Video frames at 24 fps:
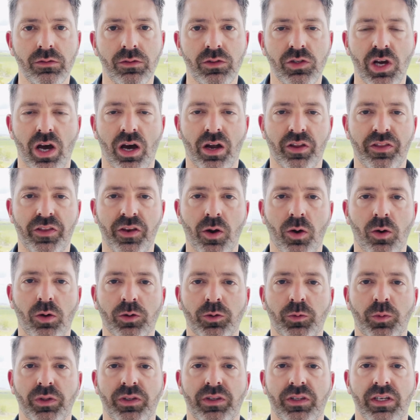Jonathan
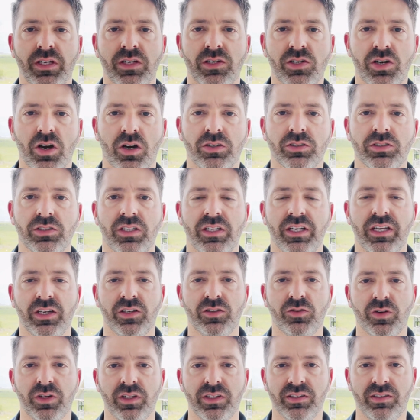Holt with the Charleston
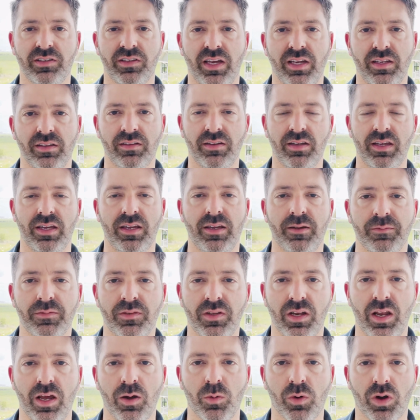Digs Real Estate Team.
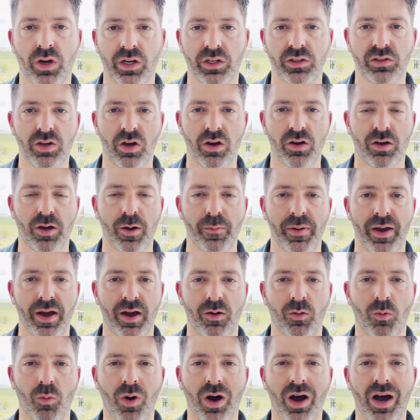Today we're going to talk
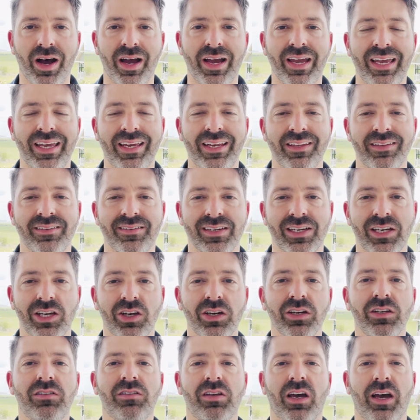about why it is a
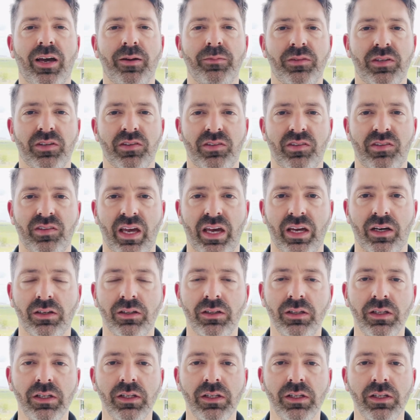good time to sell.